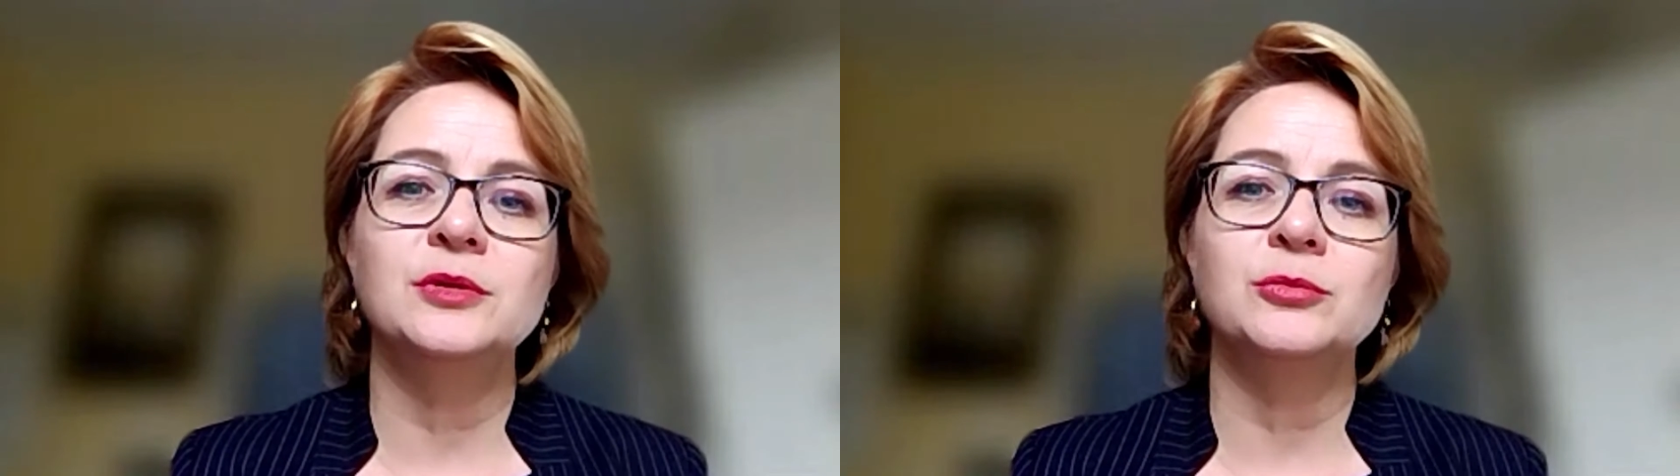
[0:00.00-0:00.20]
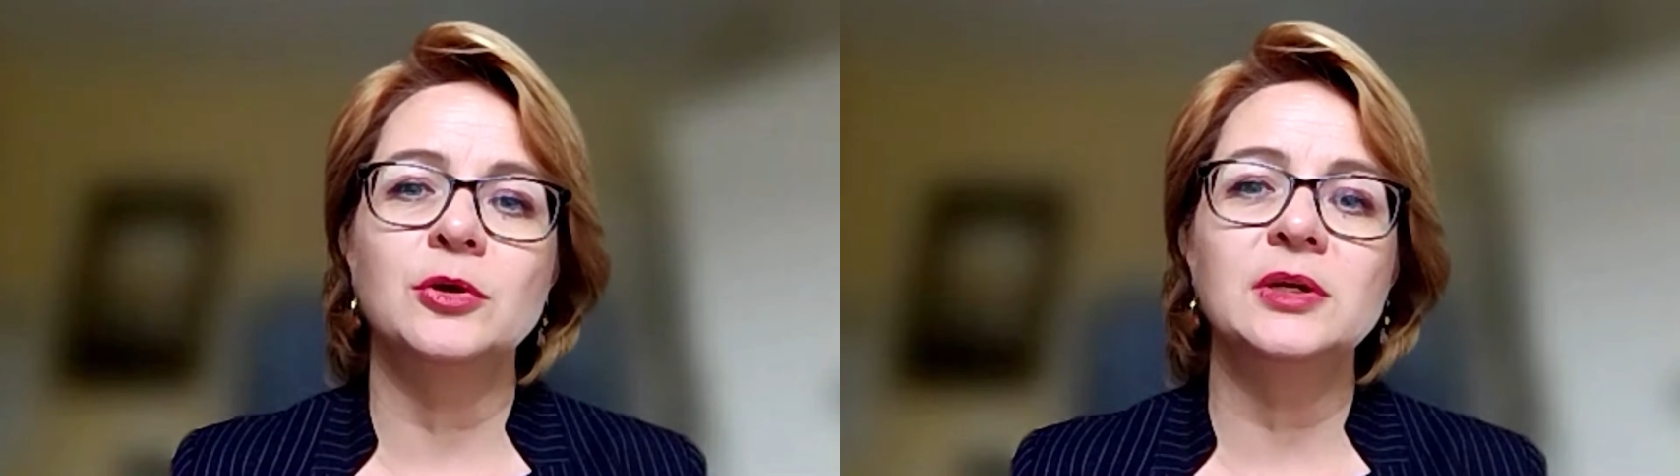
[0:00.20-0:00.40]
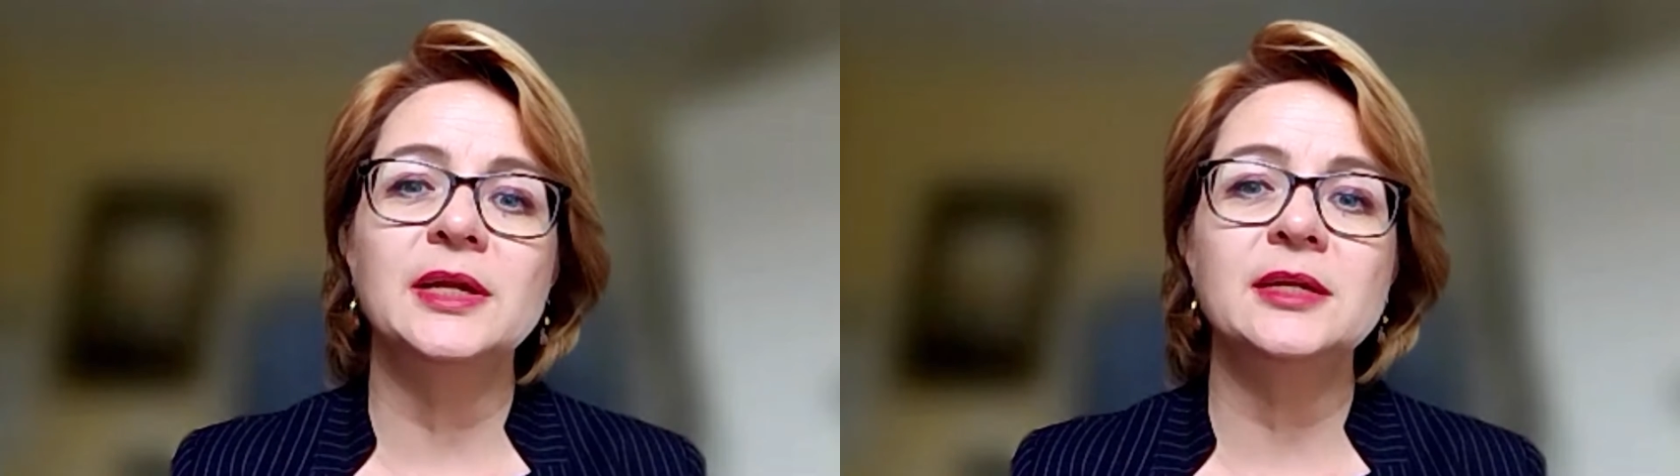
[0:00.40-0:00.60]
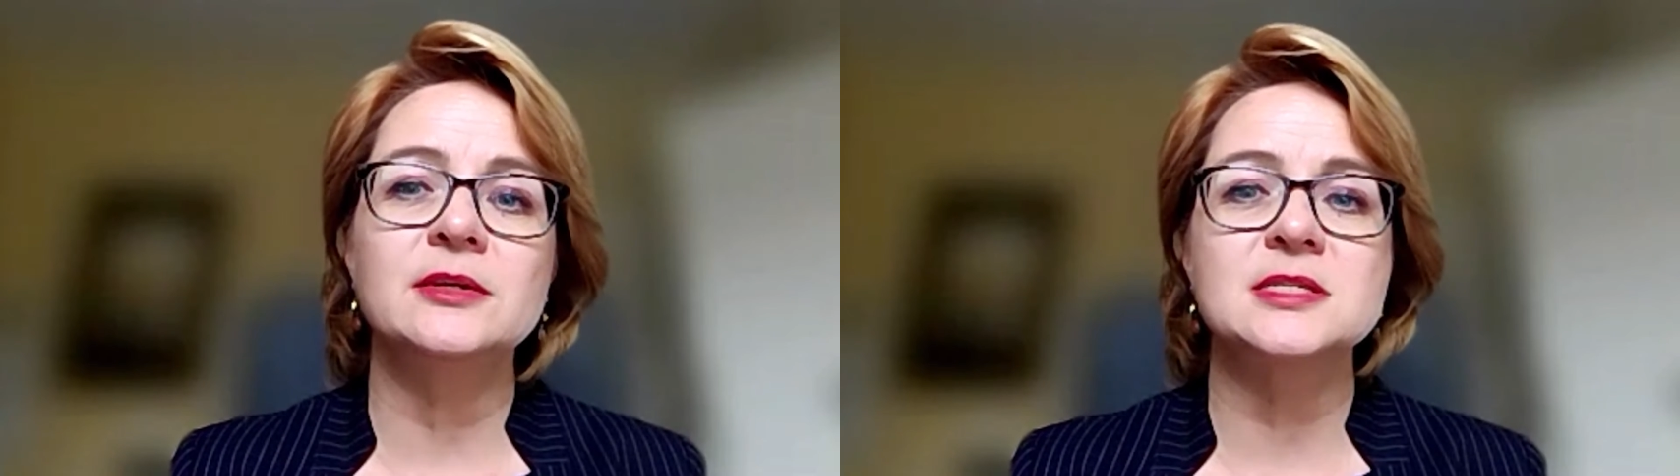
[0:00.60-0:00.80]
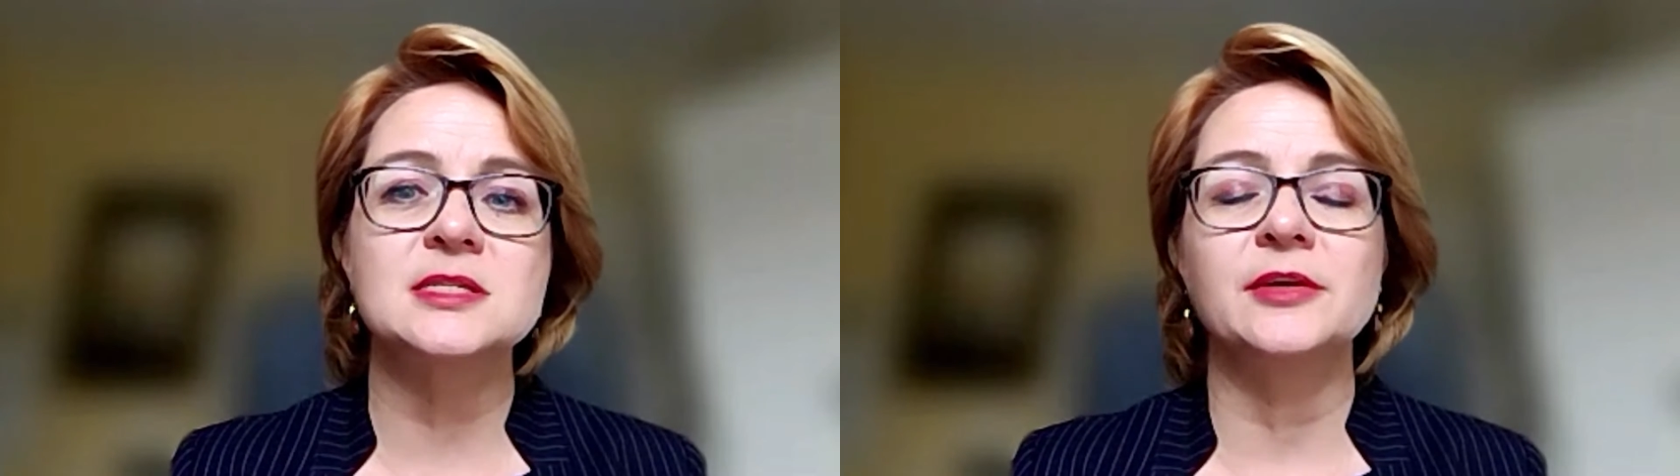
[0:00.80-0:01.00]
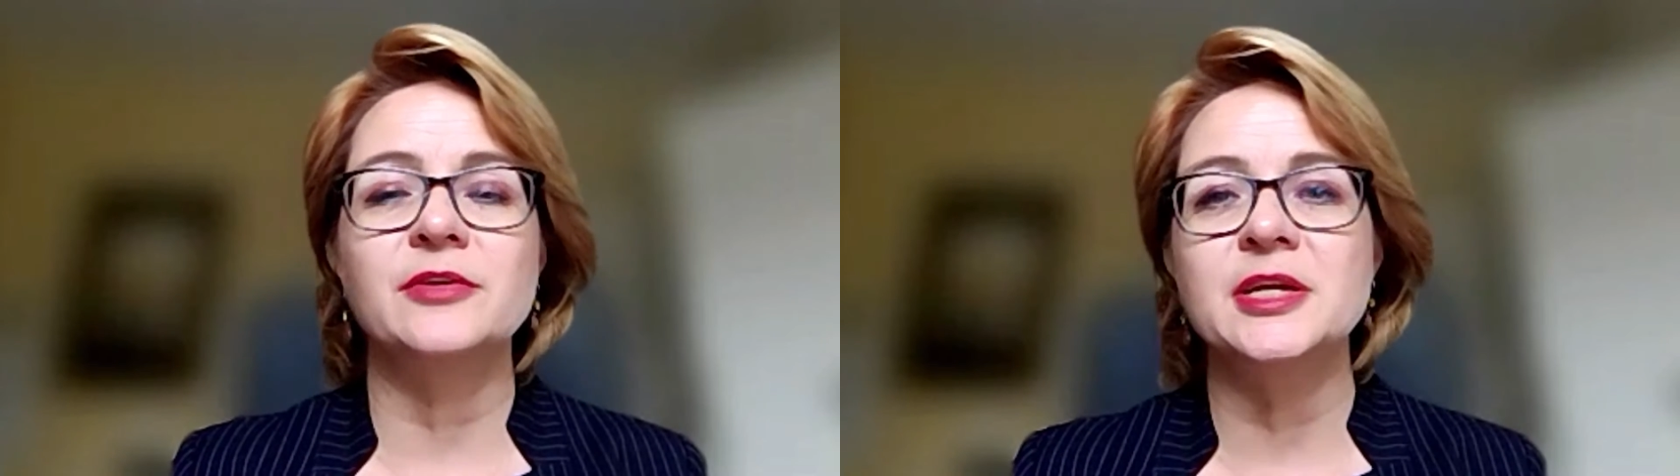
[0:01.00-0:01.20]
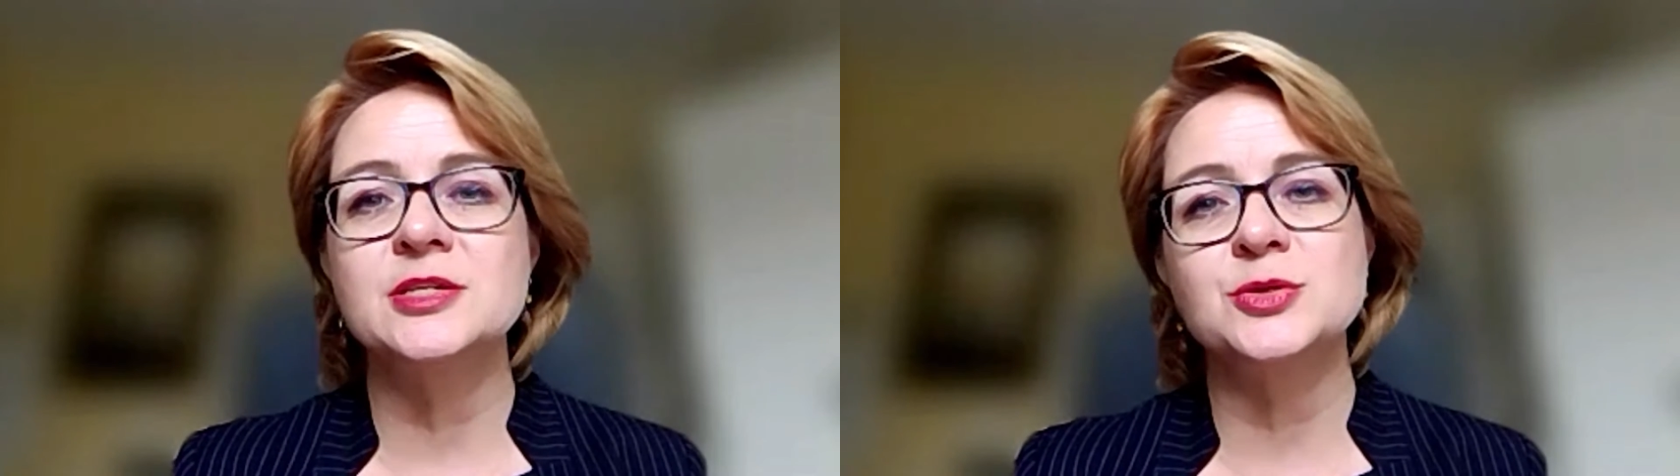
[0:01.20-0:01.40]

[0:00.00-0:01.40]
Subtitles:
the world leaders agreed